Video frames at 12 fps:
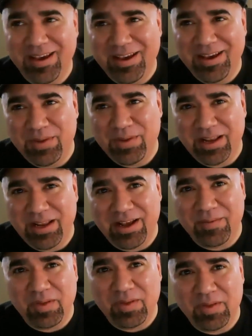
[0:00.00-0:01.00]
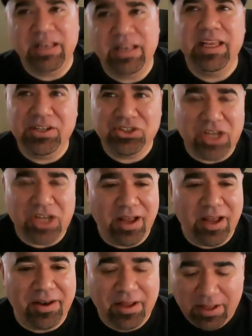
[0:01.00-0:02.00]
But in his
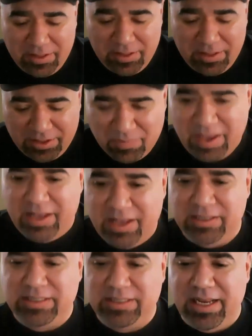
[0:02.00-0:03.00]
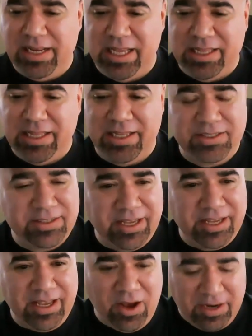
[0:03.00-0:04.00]
shot, there's a man sitting like this
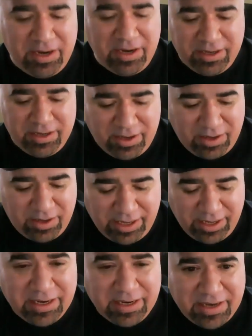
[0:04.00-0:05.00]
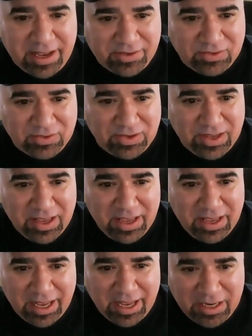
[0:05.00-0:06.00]
on at a desk,
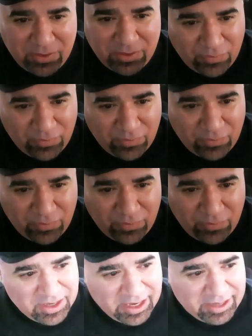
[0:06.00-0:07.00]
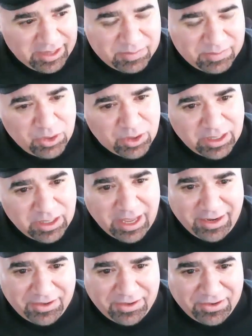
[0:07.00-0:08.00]
and his face is pure
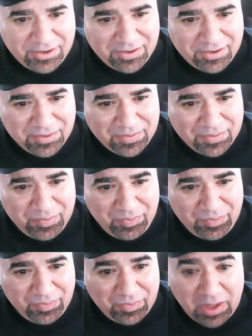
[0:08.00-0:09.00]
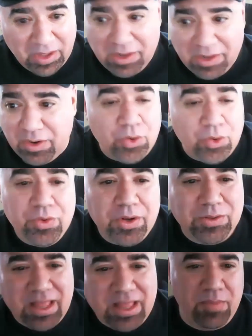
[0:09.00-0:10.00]
light. And who knows
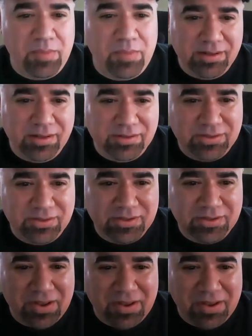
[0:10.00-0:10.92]
what that means?